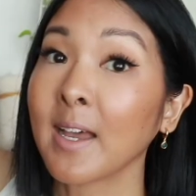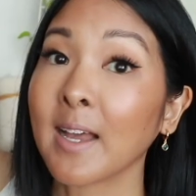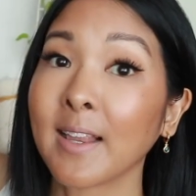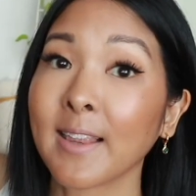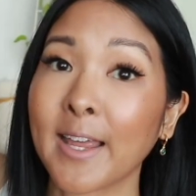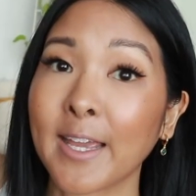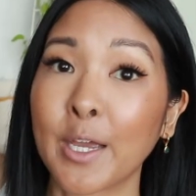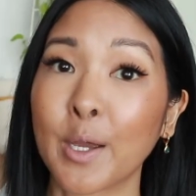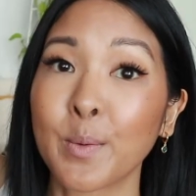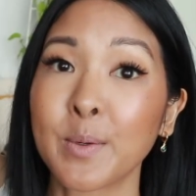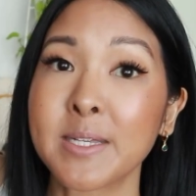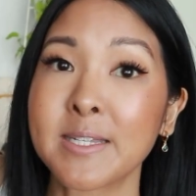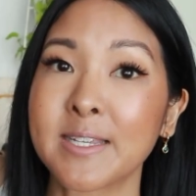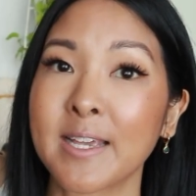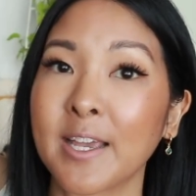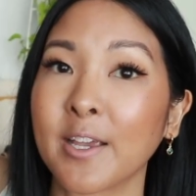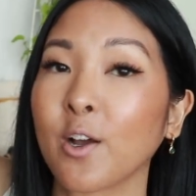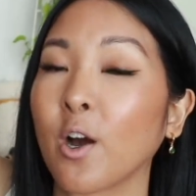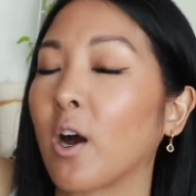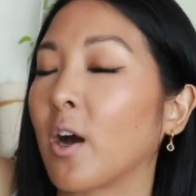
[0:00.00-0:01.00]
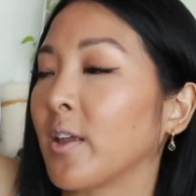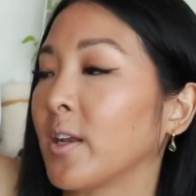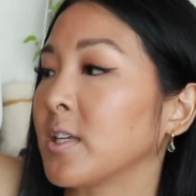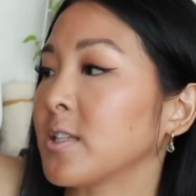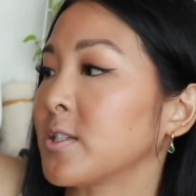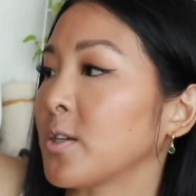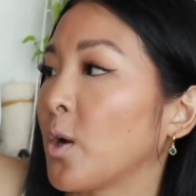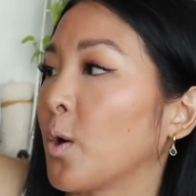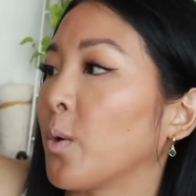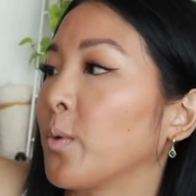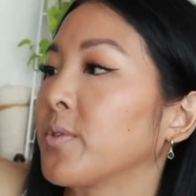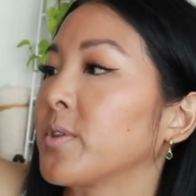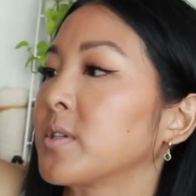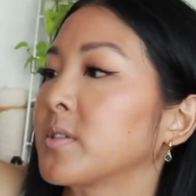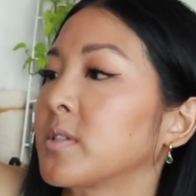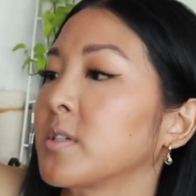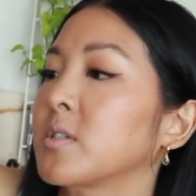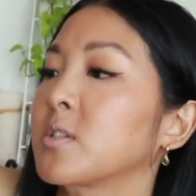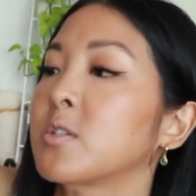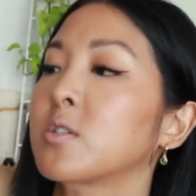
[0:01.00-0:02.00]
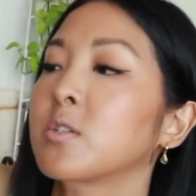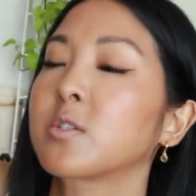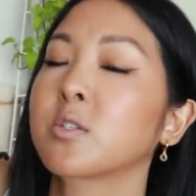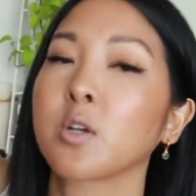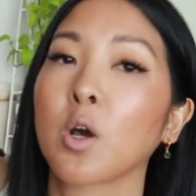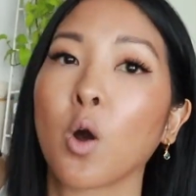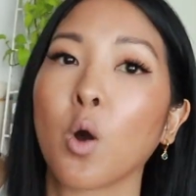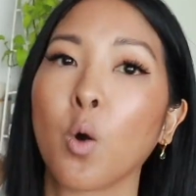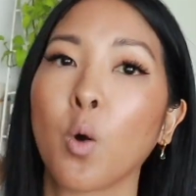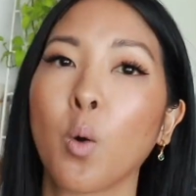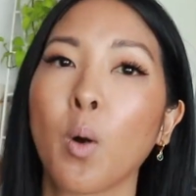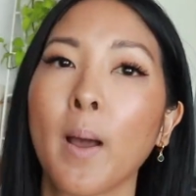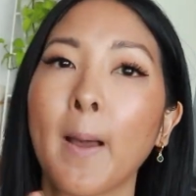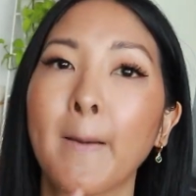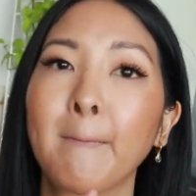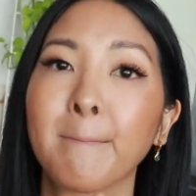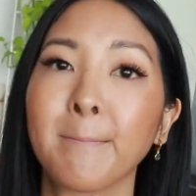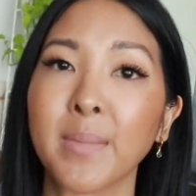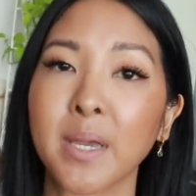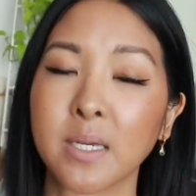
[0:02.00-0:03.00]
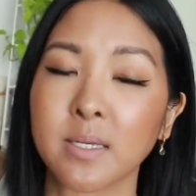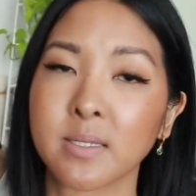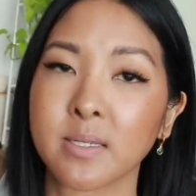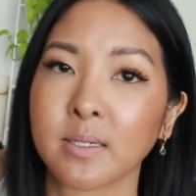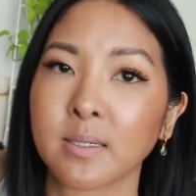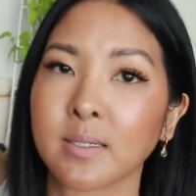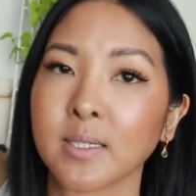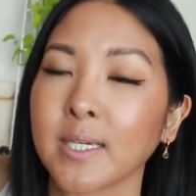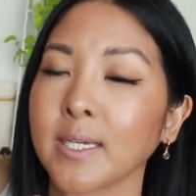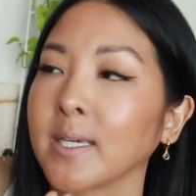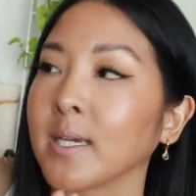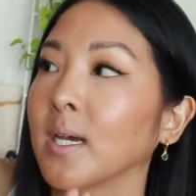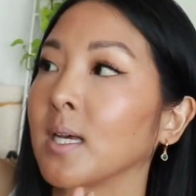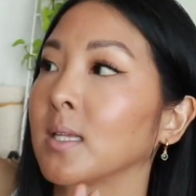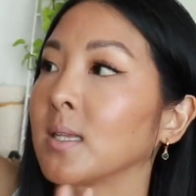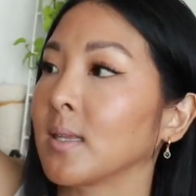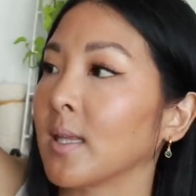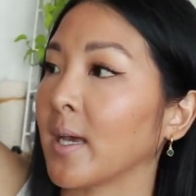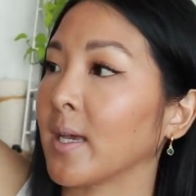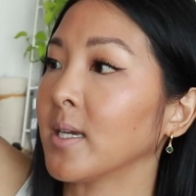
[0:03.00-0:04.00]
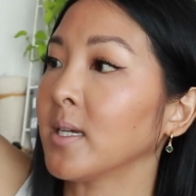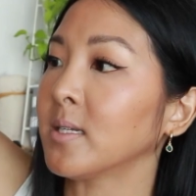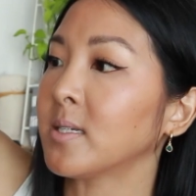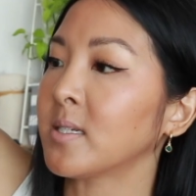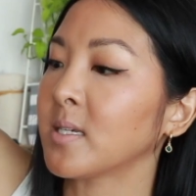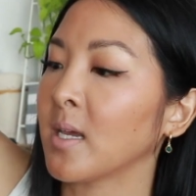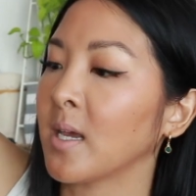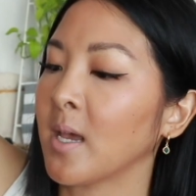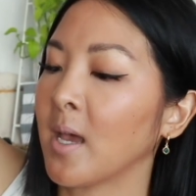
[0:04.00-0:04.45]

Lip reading: Like I was saying, on its own, this is so amazingly light.